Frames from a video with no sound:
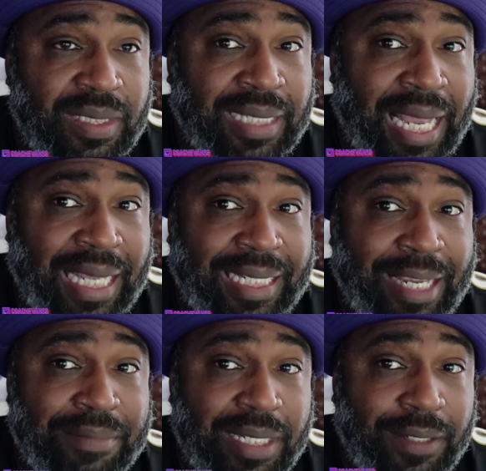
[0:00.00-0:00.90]
nine
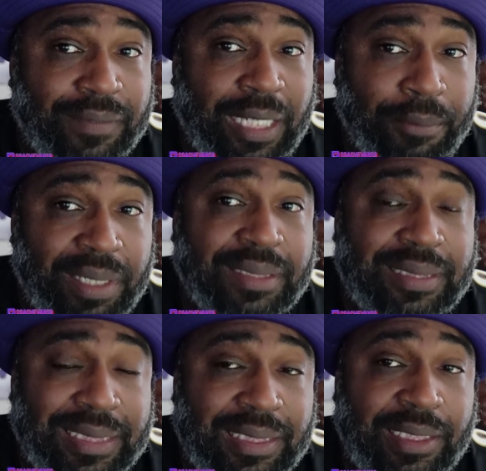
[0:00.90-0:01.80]
games left. Can we
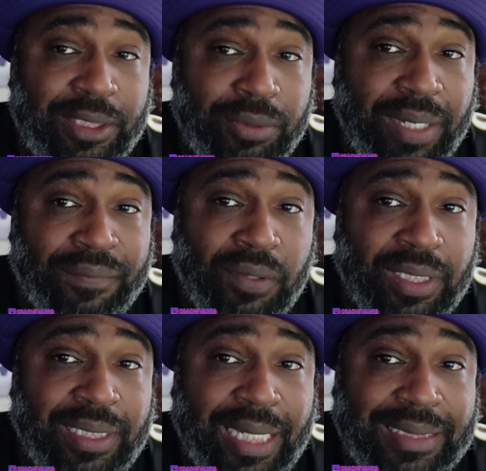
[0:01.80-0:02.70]
consistently do that for
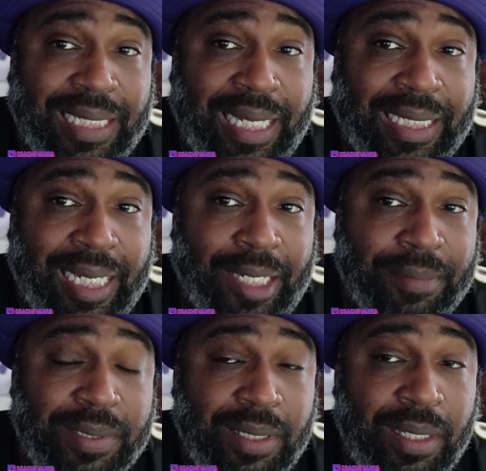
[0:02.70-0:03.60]
the next nine
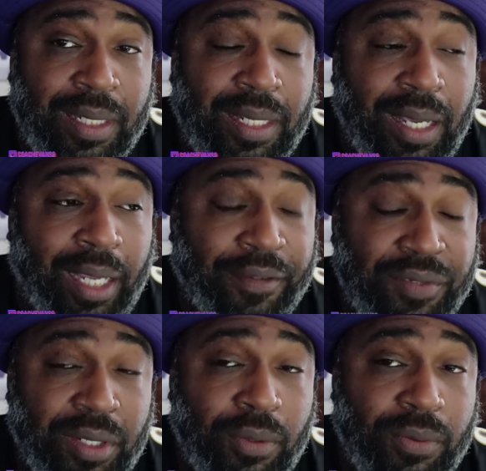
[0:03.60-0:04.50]
games? Uh,
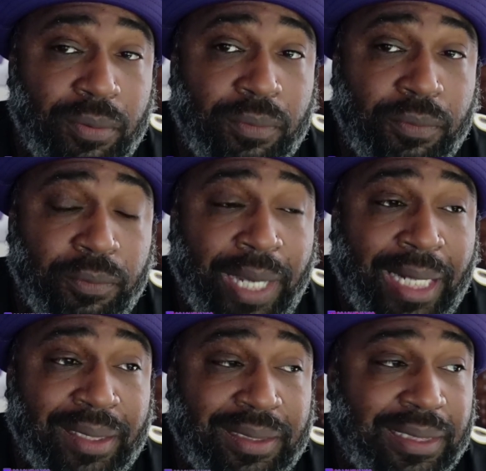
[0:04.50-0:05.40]
if so, we
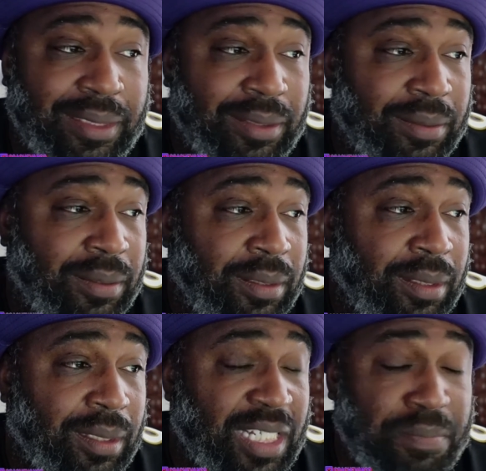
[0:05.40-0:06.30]
got a contender,
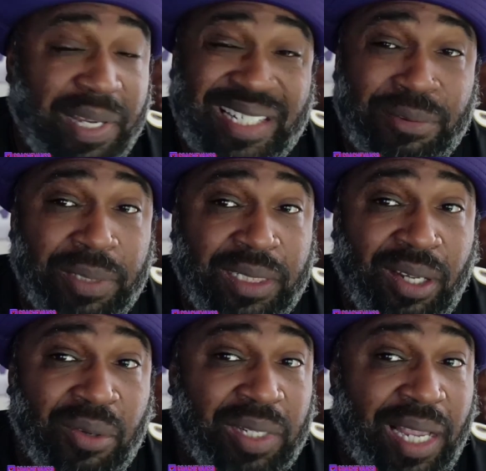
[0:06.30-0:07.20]
especially with
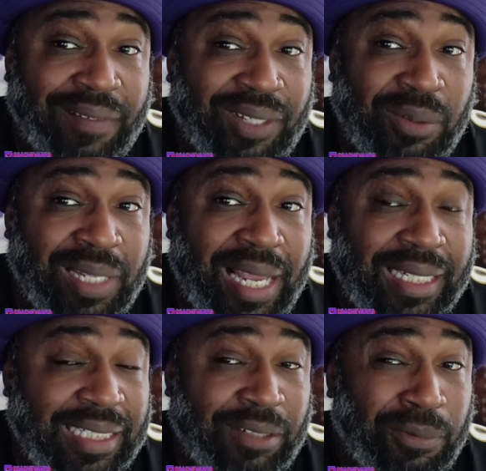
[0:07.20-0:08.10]
the O line. The O
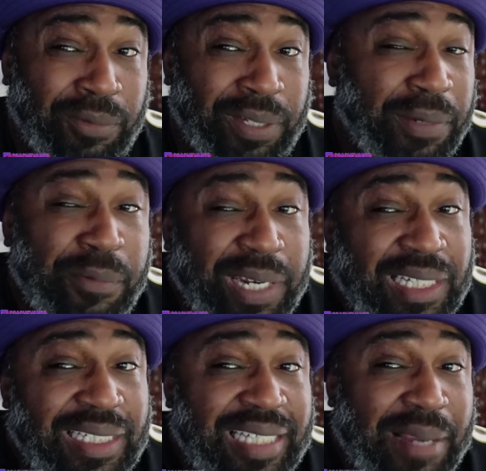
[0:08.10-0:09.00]
line, we we
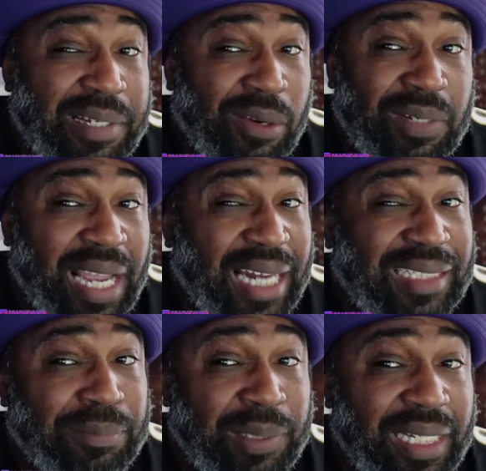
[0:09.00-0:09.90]
winning these games. The O
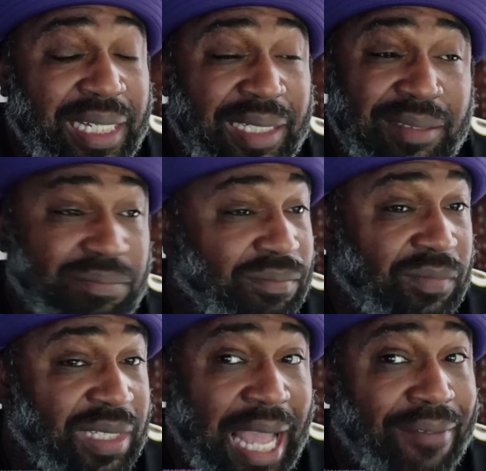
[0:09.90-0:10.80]
line is playing
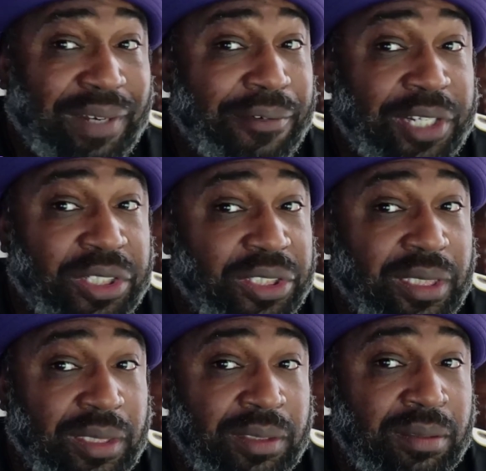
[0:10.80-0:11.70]
not very
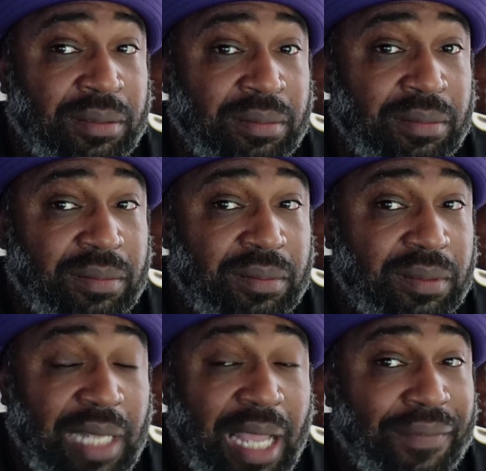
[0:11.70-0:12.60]
good,
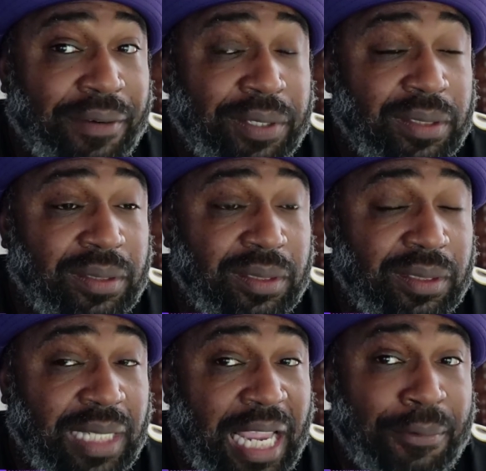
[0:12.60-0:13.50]
not very good,
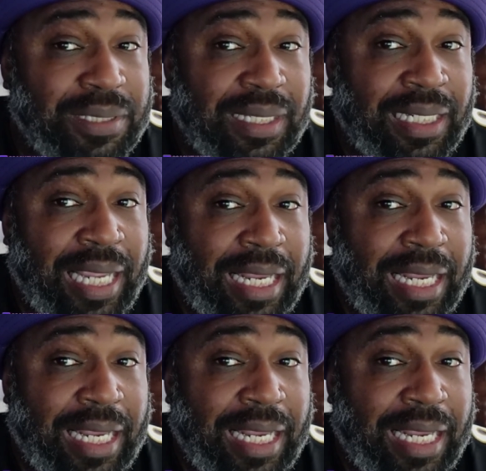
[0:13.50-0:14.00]
and we still ain't